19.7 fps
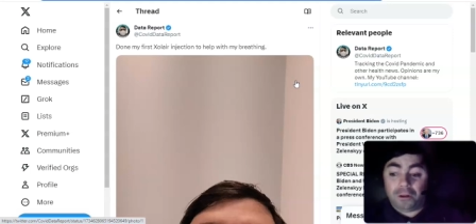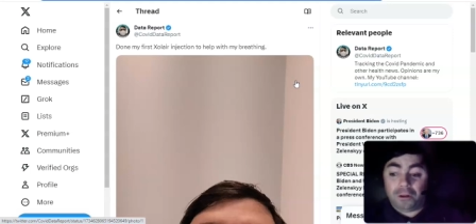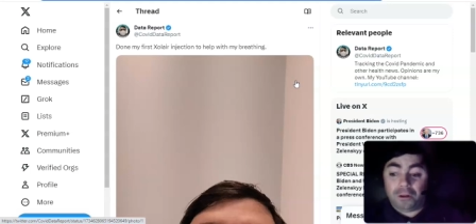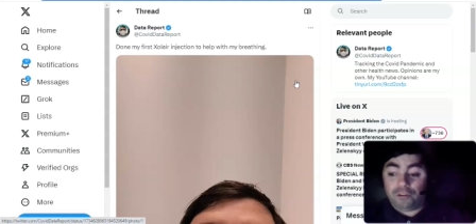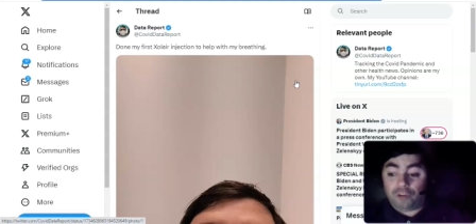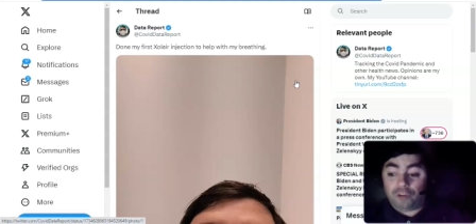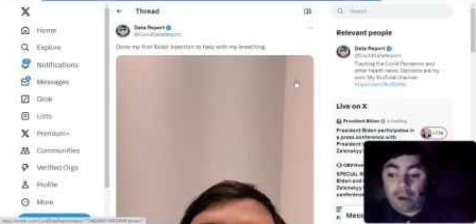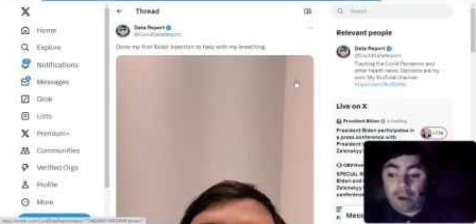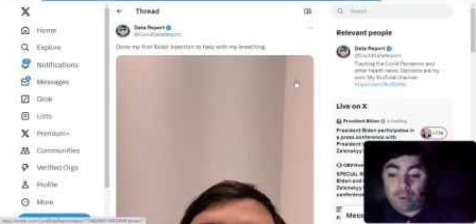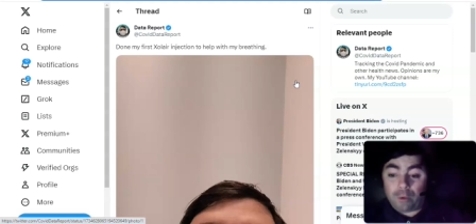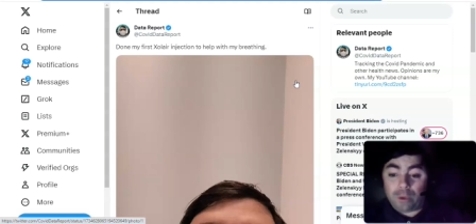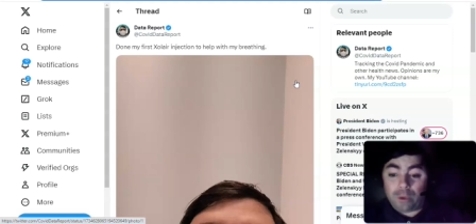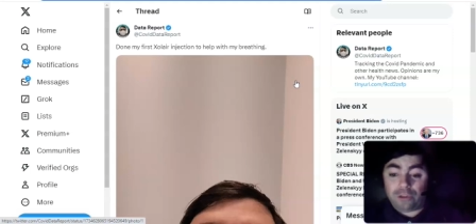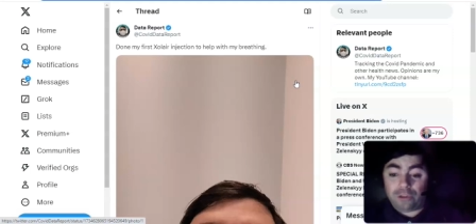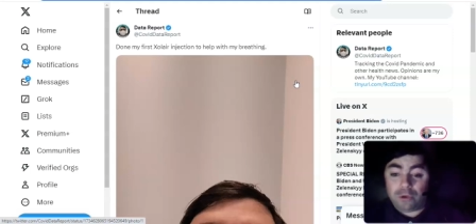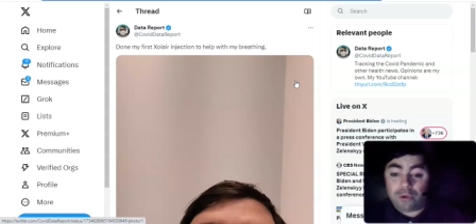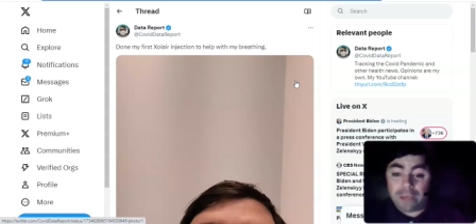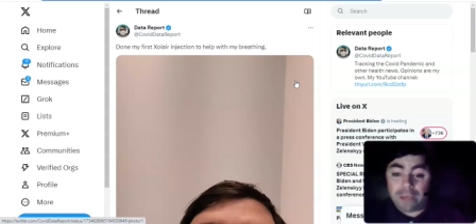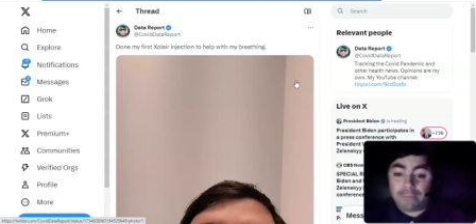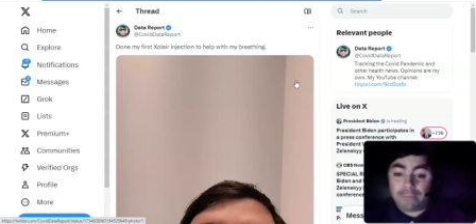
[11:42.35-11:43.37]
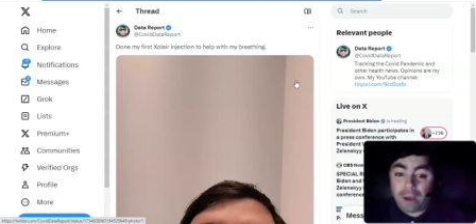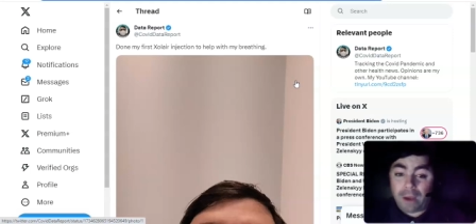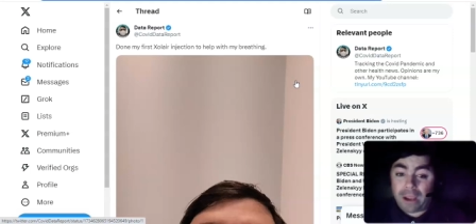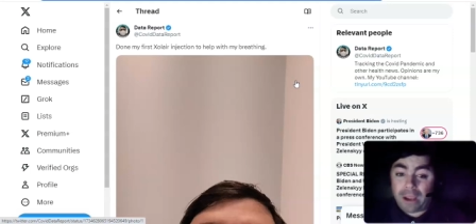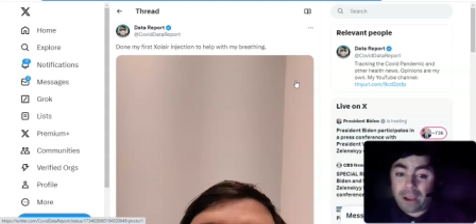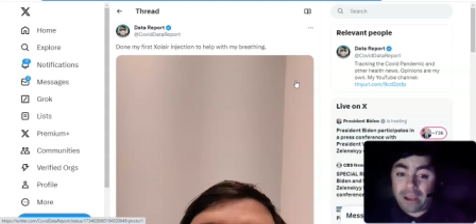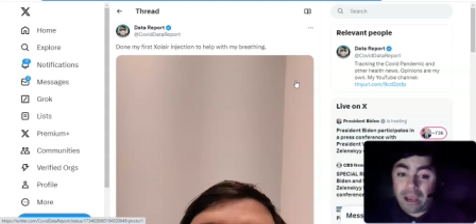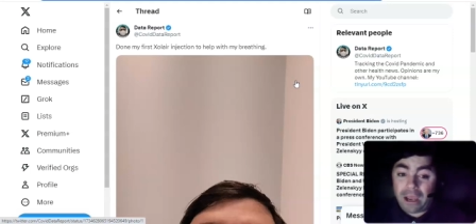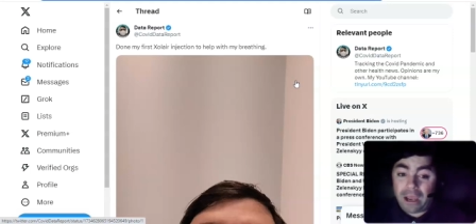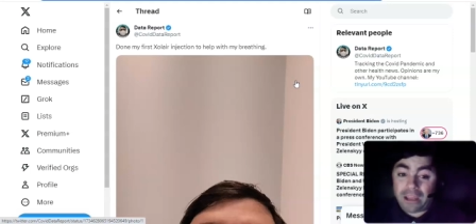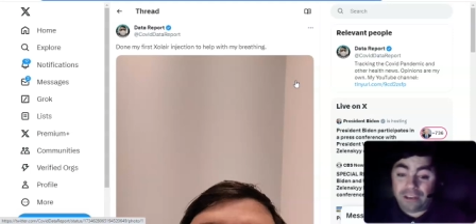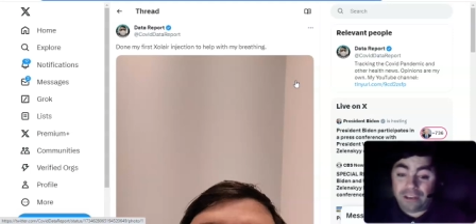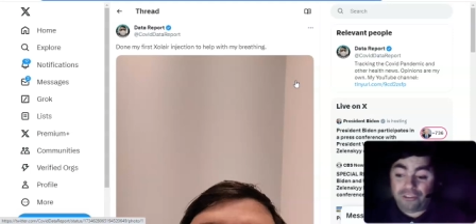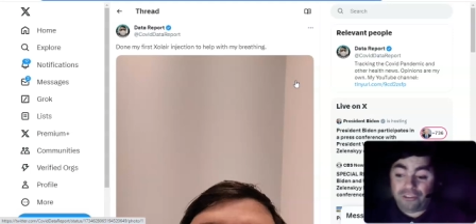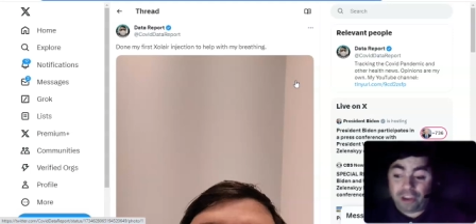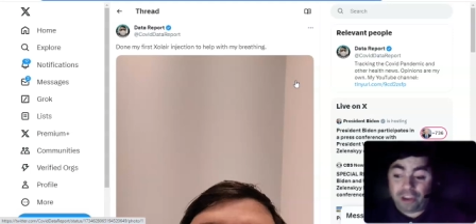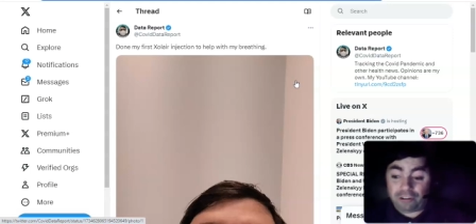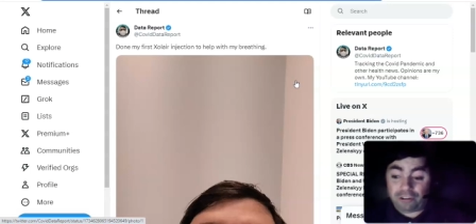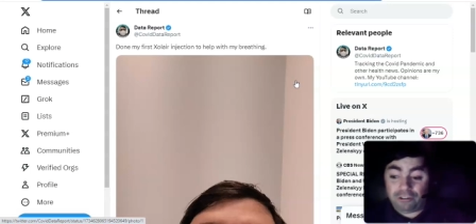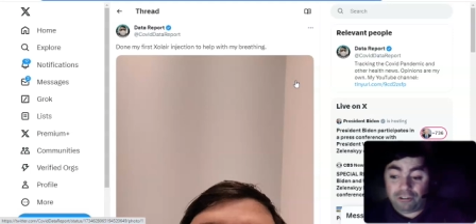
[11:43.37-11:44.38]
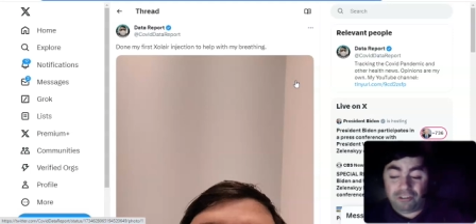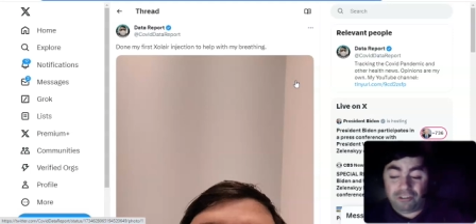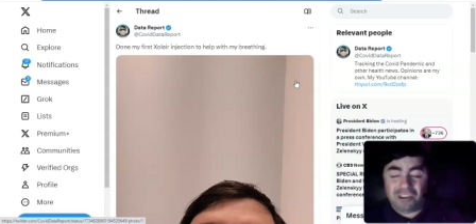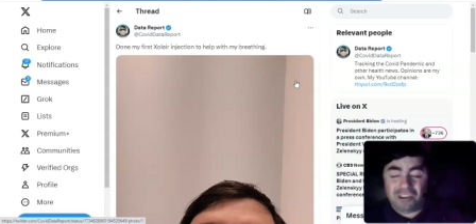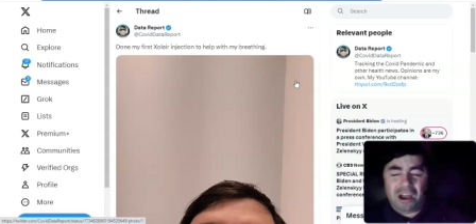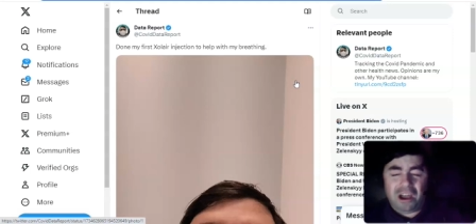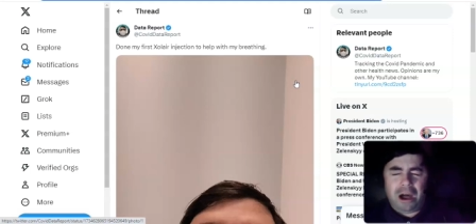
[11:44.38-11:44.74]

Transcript: So I went to get my injections